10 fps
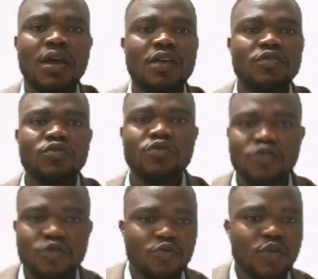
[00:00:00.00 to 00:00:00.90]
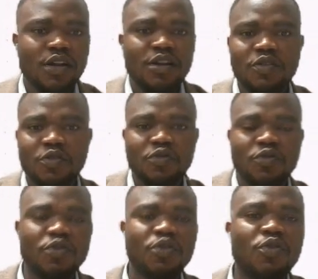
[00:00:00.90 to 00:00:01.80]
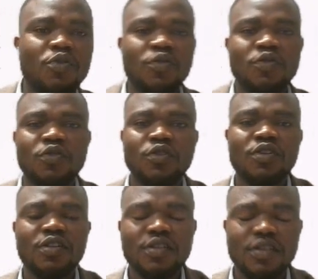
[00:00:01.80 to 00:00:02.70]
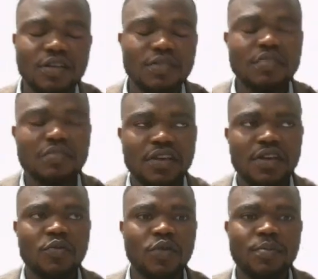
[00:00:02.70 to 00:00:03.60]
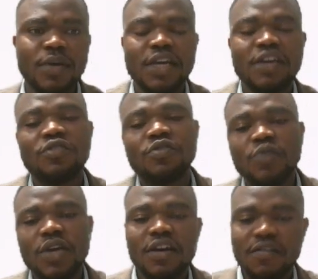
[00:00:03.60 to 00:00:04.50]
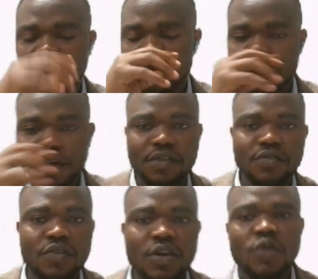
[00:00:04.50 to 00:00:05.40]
Trust you well and you're doing good. So you said what package do we have for parents?